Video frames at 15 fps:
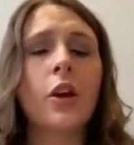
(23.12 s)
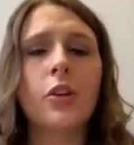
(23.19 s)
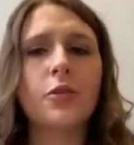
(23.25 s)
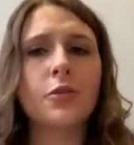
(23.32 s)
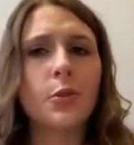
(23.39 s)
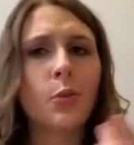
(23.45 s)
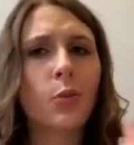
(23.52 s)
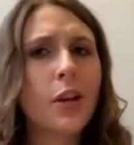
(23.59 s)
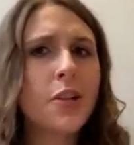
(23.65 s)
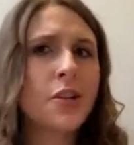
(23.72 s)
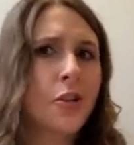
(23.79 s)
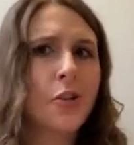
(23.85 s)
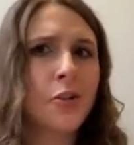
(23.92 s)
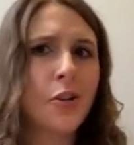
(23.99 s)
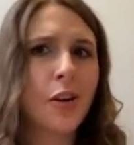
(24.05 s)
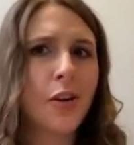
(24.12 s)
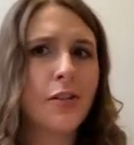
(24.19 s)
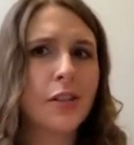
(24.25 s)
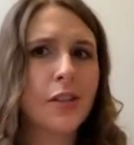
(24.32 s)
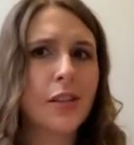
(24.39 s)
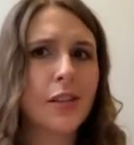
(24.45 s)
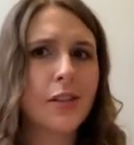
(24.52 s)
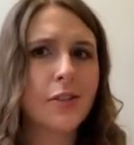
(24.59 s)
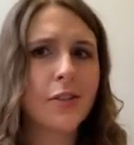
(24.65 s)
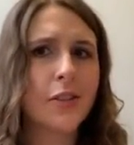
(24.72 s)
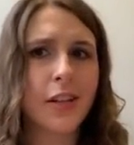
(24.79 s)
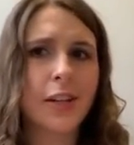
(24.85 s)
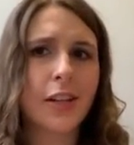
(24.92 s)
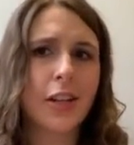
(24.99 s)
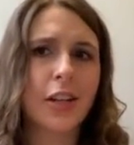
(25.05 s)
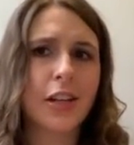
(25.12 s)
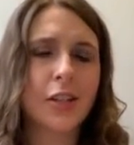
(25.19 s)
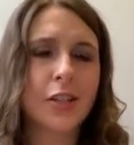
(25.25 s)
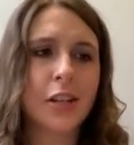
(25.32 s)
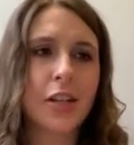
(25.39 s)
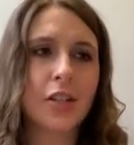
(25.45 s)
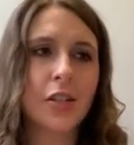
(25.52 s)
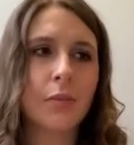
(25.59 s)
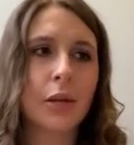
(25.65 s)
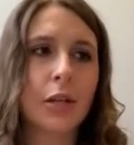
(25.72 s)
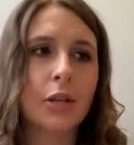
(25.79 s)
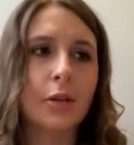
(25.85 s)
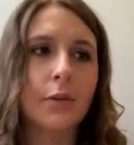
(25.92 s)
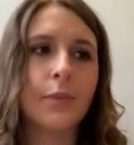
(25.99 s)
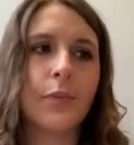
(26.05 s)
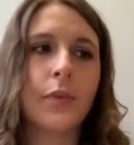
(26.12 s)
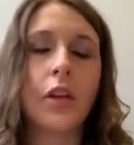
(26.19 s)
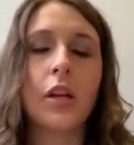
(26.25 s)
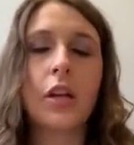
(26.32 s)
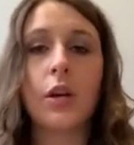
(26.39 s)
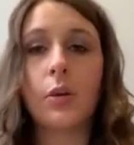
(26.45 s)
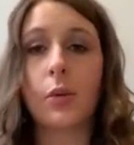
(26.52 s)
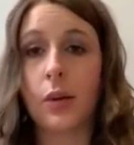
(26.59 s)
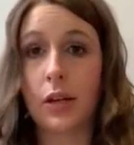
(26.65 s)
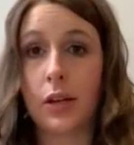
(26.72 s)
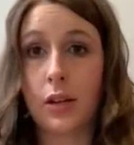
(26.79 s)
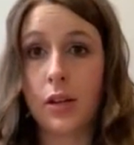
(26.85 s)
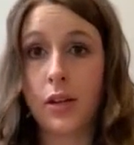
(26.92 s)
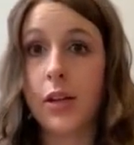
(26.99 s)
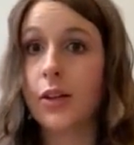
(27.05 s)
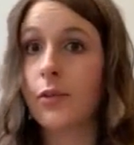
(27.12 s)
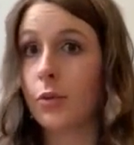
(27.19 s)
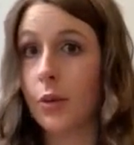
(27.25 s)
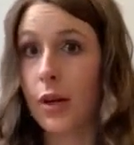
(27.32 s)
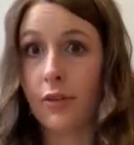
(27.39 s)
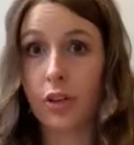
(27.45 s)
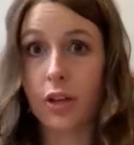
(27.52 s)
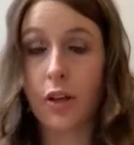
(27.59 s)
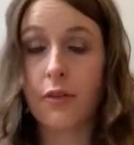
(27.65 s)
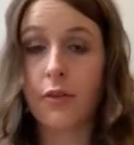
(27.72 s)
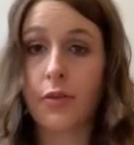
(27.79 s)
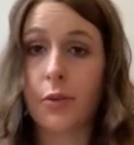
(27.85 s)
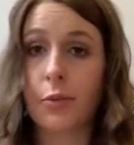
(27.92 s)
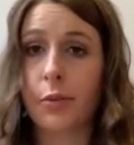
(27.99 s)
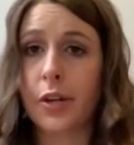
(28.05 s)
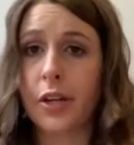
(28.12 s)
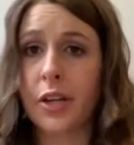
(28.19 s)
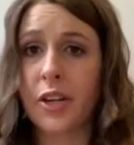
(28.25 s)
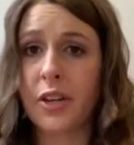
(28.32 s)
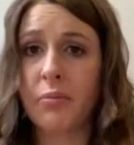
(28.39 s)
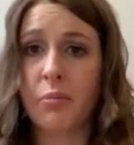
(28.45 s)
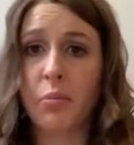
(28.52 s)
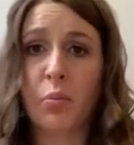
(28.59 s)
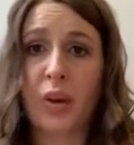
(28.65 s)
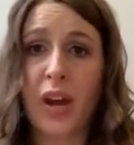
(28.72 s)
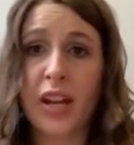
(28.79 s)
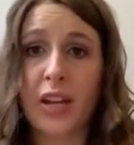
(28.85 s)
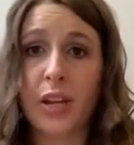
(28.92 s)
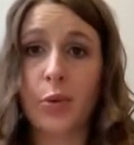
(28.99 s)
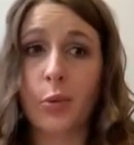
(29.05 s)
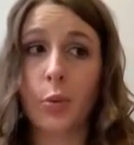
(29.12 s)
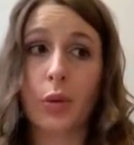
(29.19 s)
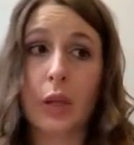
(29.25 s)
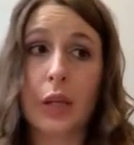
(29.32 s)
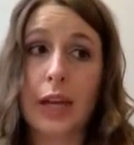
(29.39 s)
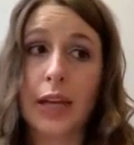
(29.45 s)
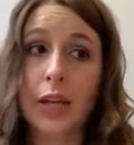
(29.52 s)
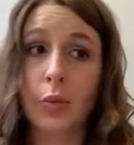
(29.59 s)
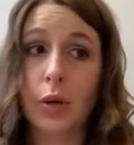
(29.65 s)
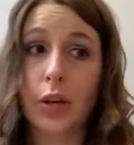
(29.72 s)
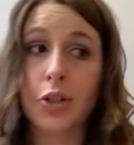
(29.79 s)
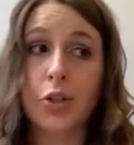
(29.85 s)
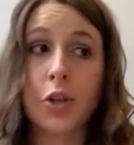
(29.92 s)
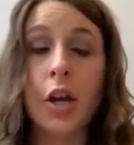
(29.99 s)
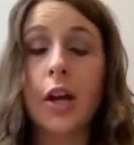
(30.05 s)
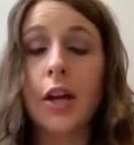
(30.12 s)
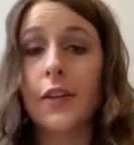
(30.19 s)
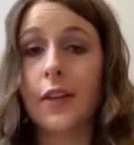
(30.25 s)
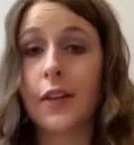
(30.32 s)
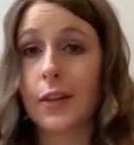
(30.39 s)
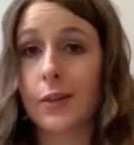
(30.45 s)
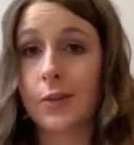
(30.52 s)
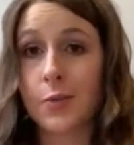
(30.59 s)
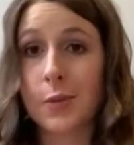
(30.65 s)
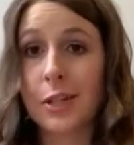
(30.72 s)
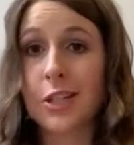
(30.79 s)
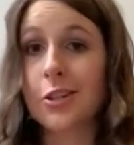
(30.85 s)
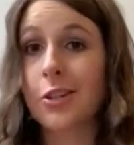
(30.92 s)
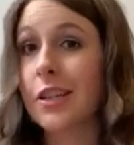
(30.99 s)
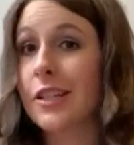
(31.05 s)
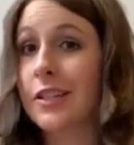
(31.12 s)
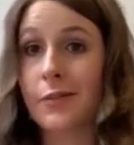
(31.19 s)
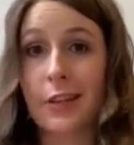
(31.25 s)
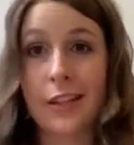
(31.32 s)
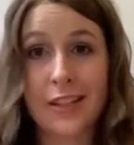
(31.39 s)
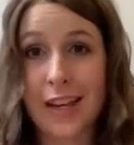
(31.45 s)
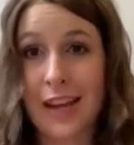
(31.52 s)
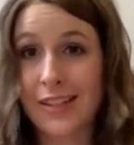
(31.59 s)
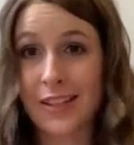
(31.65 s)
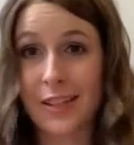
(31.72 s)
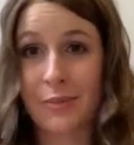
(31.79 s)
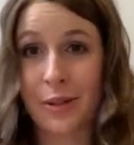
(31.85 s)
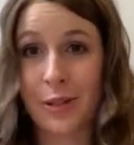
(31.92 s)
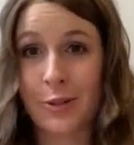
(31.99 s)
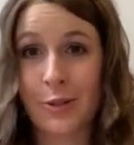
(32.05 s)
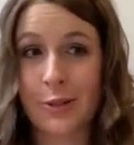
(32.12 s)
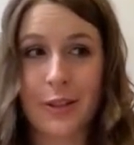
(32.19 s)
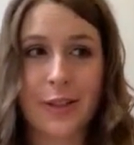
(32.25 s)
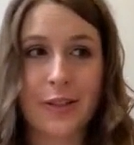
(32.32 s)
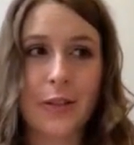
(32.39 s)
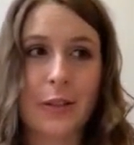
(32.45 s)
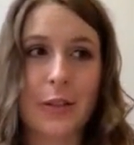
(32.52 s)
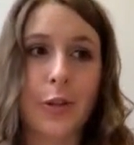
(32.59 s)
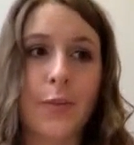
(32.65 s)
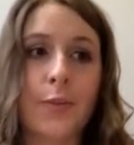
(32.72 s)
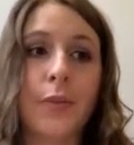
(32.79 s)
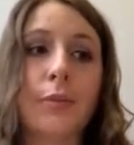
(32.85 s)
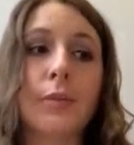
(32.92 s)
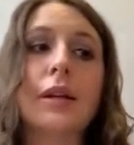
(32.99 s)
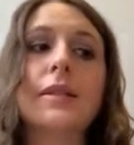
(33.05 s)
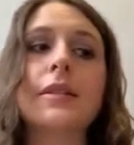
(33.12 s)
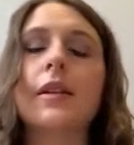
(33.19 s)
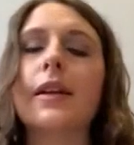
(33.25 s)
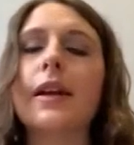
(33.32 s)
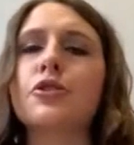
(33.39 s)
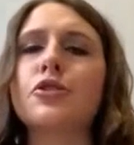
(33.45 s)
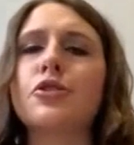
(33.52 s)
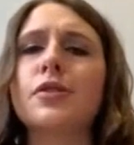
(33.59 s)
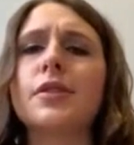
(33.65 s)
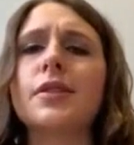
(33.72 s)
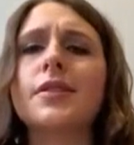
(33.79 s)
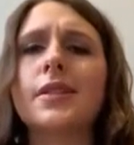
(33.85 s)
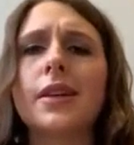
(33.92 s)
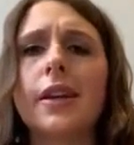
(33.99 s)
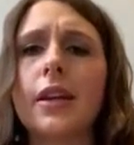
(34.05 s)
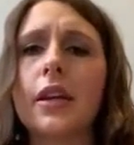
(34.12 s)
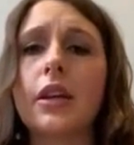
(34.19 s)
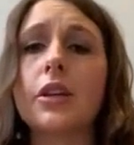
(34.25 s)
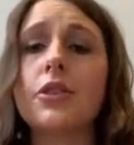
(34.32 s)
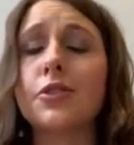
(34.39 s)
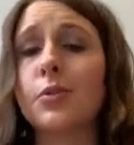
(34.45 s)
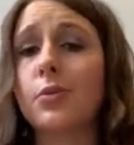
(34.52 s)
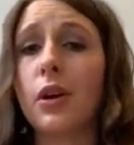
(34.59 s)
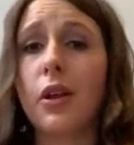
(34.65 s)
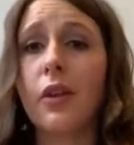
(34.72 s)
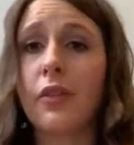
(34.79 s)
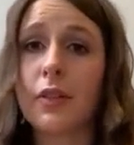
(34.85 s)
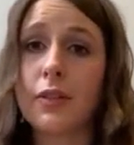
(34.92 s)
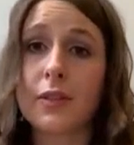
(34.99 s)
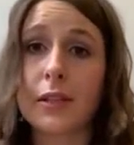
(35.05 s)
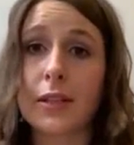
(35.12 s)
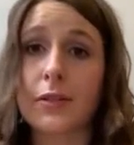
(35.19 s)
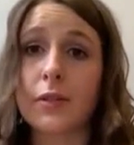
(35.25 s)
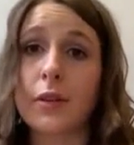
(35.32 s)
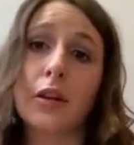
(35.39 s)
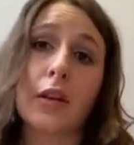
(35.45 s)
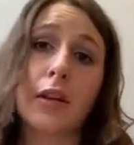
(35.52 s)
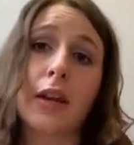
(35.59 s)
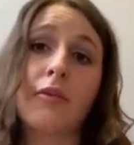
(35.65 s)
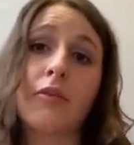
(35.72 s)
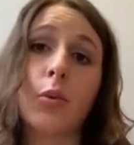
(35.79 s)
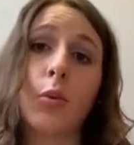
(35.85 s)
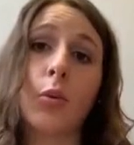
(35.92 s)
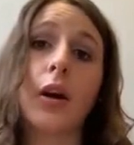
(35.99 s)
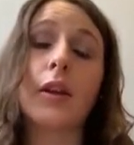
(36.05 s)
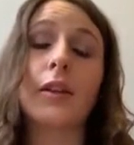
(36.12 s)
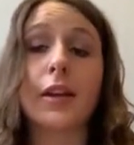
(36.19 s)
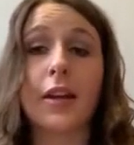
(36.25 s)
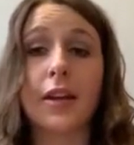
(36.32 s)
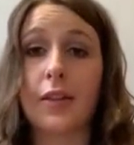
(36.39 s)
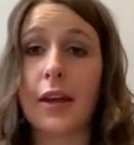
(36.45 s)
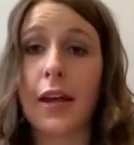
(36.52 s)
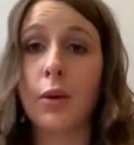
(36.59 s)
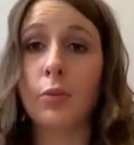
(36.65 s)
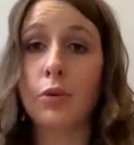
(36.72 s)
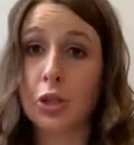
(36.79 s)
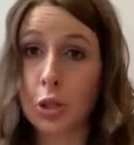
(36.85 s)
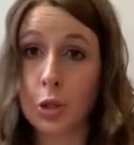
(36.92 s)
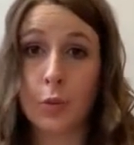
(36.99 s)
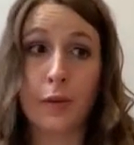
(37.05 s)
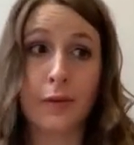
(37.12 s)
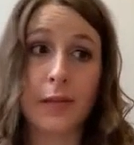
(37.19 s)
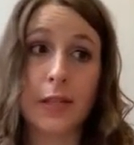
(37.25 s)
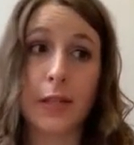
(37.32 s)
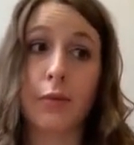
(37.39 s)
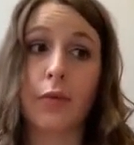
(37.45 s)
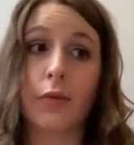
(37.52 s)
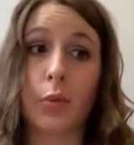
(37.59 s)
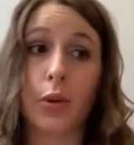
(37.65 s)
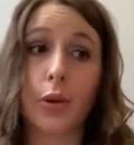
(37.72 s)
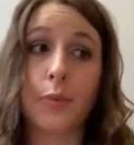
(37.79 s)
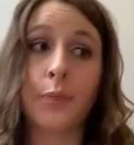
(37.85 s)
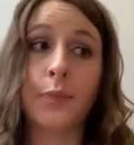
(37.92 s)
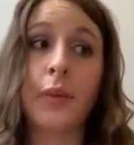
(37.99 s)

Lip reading: So why should you go into the English Secondary Education major? Well, if you have a love for reading, writing, or language, the English major is a fantastic major to consider because it allows you to study and do all of those things on a level unlike that which you have seen before.